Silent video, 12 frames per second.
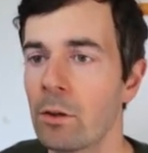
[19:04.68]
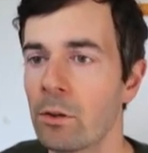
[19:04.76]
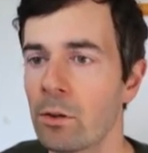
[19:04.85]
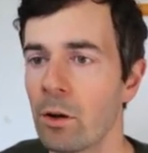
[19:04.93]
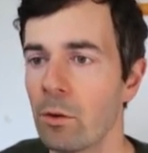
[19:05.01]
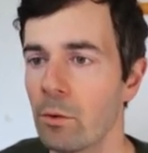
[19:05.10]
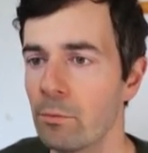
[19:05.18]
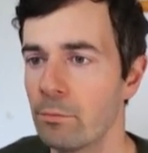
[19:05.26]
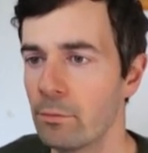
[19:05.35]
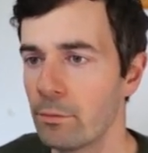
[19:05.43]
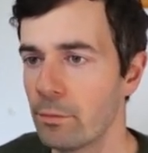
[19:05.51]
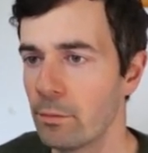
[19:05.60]
So
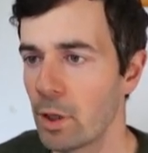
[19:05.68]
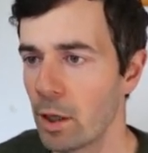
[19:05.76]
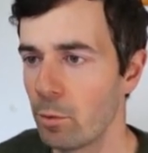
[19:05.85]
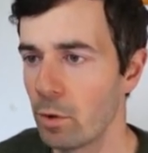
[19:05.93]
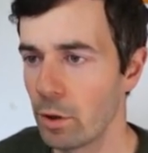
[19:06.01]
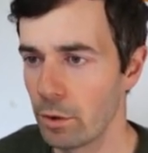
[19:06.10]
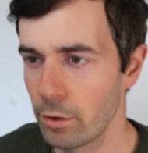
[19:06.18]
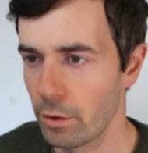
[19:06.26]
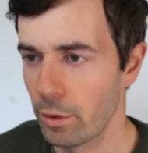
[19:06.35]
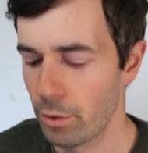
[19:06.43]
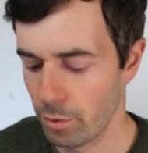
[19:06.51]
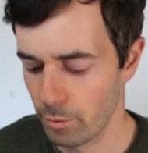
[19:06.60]
I want
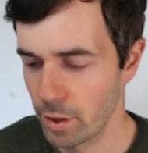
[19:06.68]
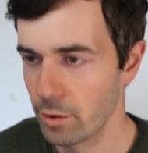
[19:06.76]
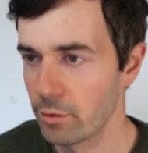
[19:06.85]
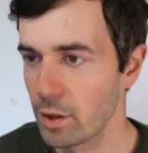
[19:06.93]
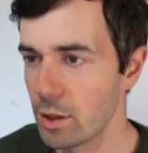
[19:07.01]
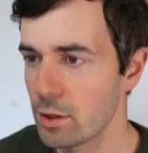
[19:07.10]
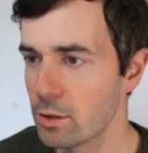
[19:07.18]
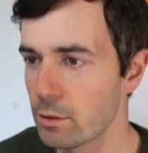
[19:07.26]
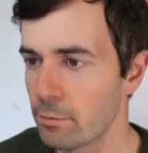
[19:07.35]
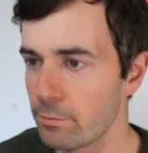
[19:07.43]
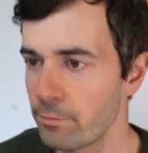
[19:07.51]
3 of these.